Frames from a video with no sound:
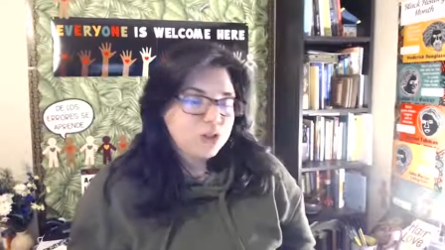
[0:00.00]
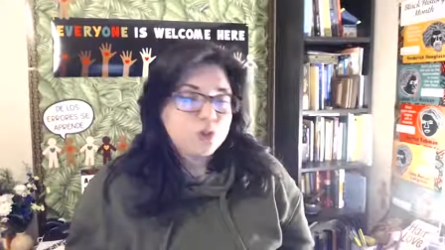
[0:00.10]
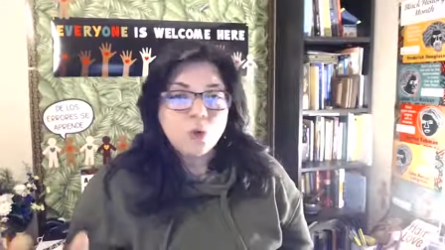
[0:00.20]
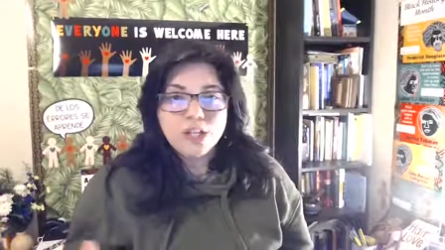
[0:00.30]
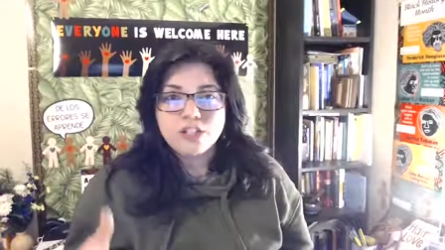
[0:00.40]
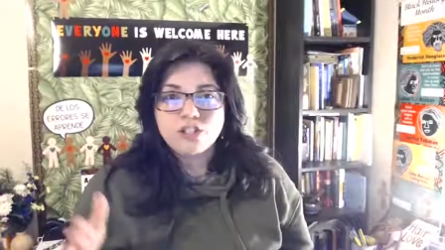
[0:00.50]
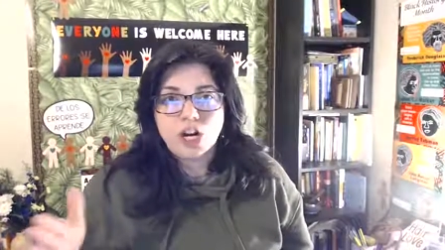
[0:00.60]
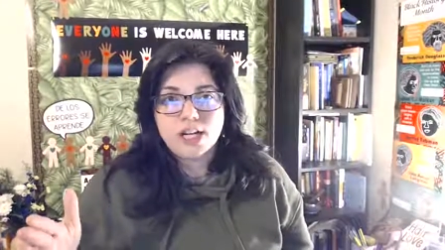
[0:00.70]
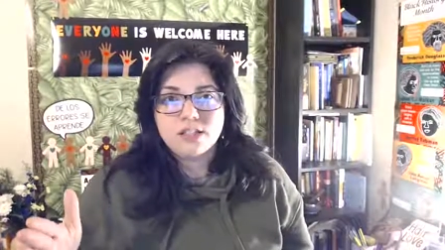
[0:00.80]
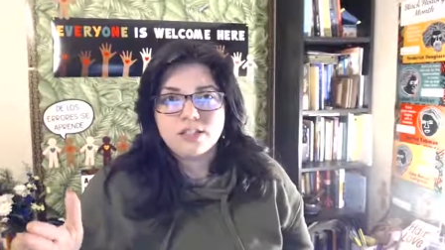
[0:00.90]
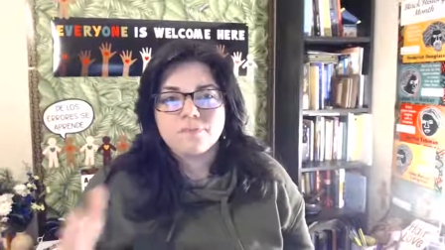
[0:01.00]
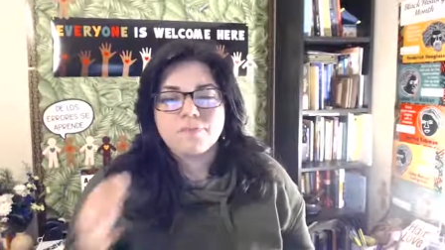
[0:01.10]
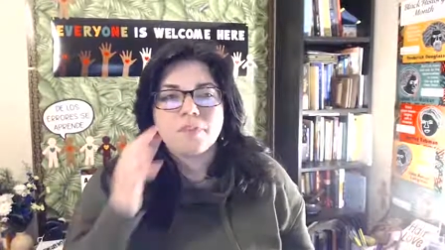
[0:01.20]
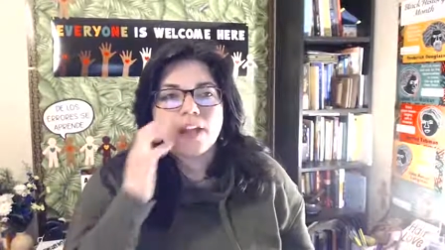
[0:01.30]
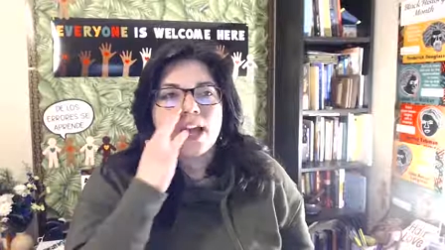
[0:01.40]
school year starts.
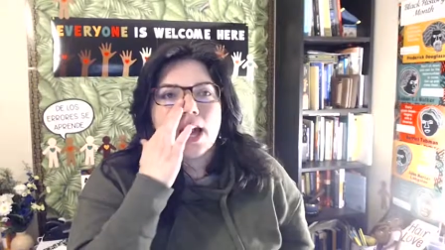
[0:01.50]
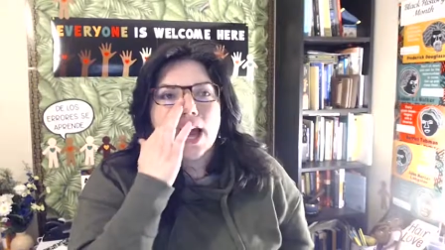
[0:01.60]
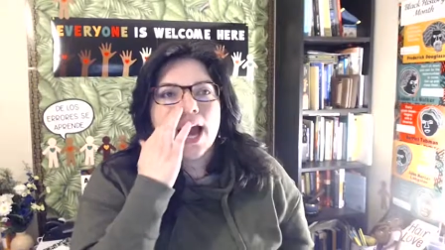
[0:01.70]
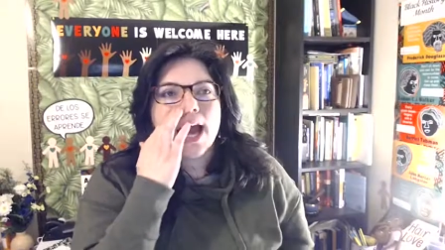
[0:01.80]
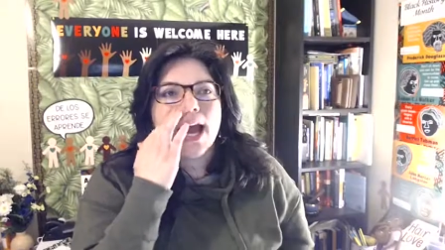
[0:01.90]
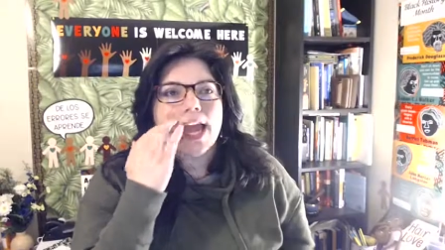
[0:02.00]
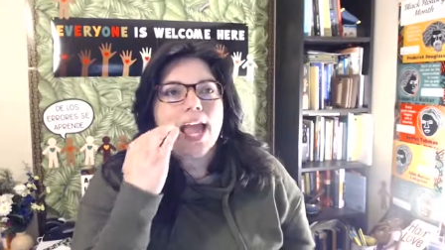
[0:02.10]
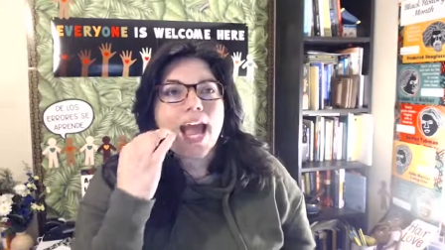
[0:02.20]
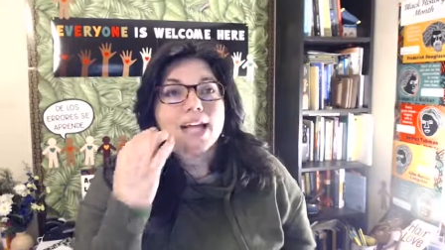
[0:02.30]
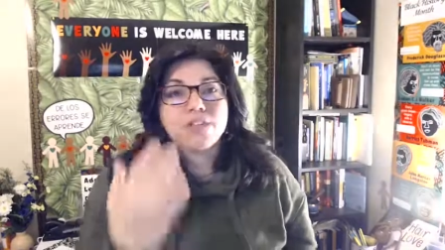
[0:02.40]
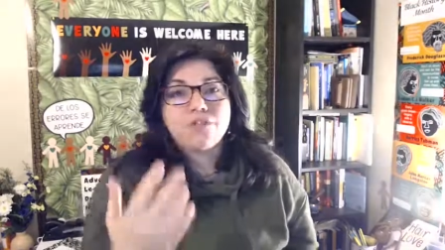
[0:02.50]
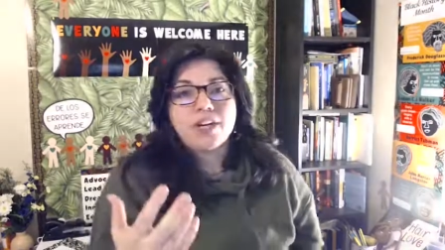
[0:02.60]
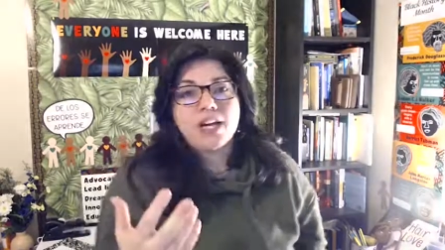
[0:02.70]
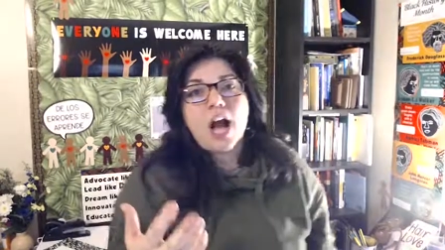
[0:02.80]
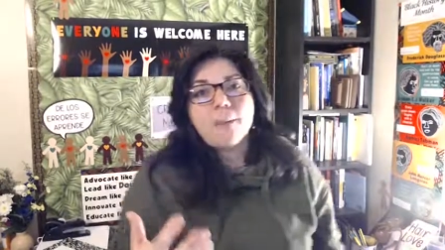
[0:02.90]
I asked for
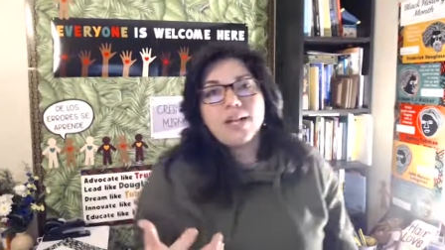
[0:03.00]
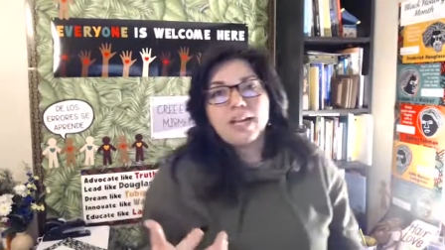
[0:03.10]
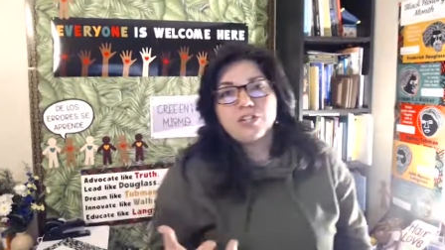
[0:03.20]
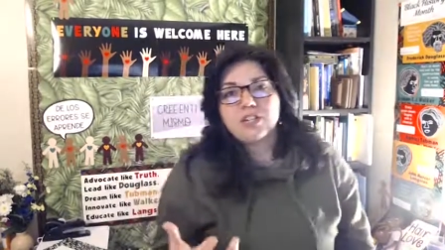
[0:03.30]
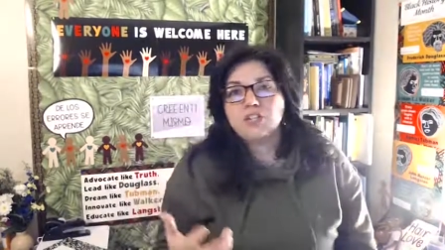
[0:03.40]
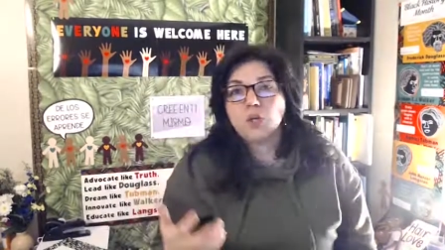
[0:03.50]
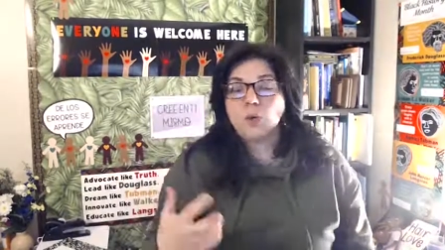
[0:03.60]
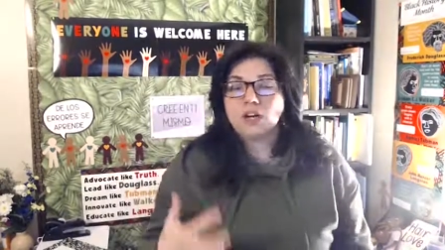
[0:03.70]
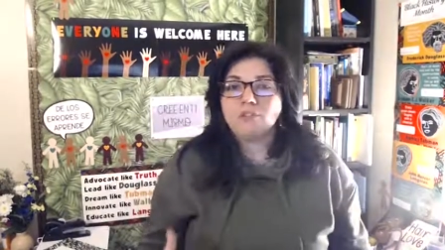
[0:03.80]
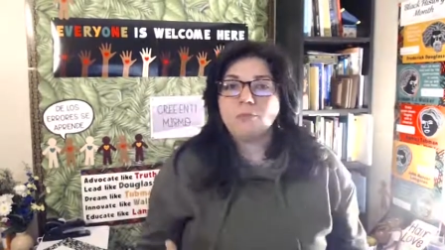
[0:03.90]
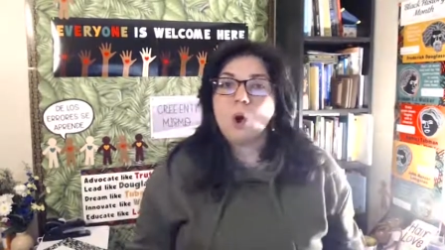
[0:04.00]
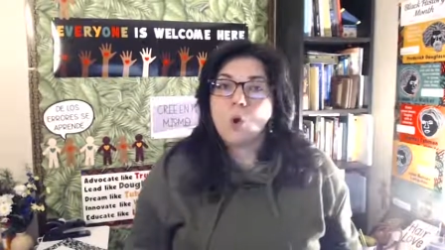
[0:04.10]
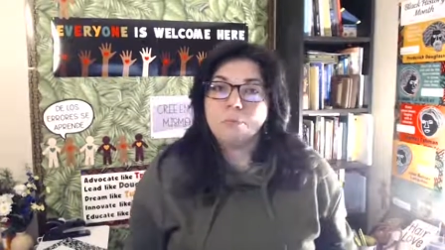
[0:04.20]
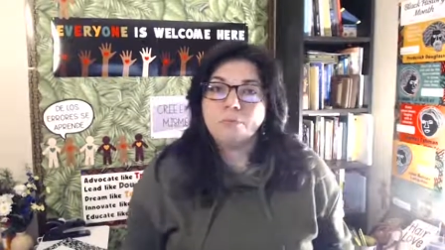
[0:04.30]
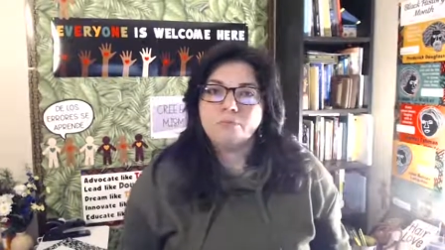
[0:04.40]
an accommodation to work from
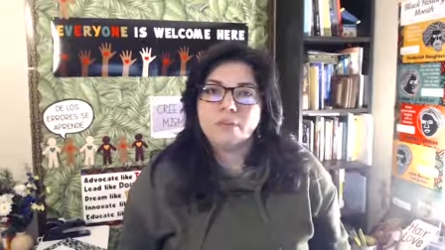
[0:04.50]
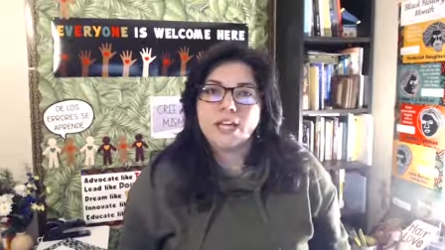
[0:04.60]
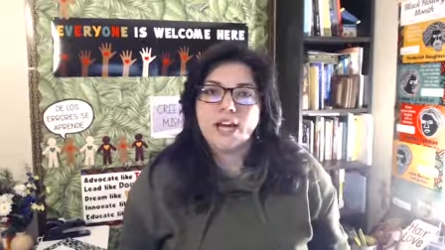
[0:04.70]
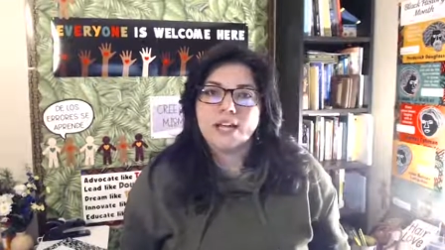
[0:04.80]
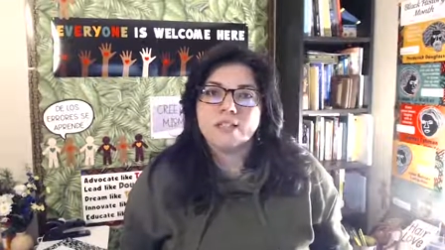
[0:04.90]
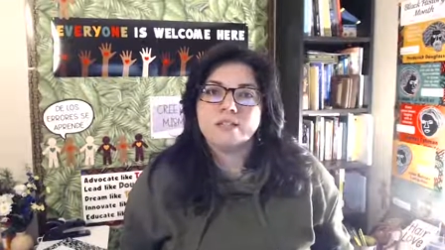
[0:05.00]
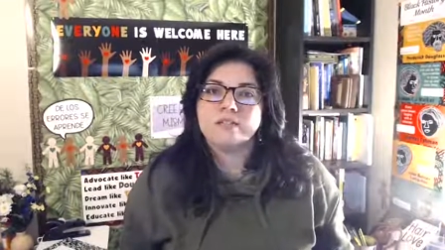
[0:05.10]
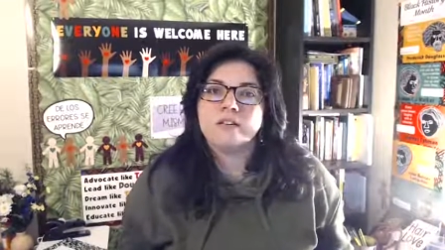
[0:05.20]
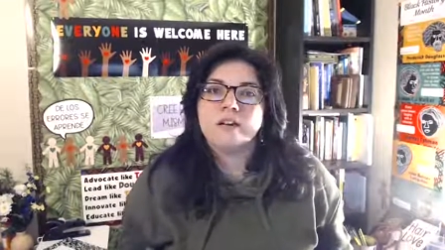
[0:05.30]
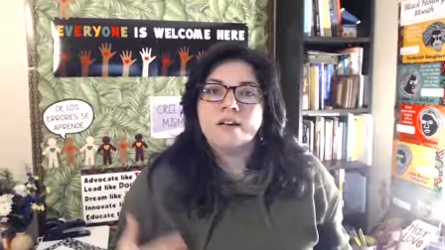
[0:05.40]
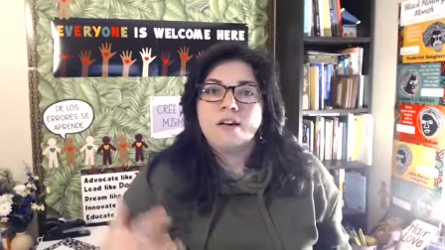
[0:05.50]
home because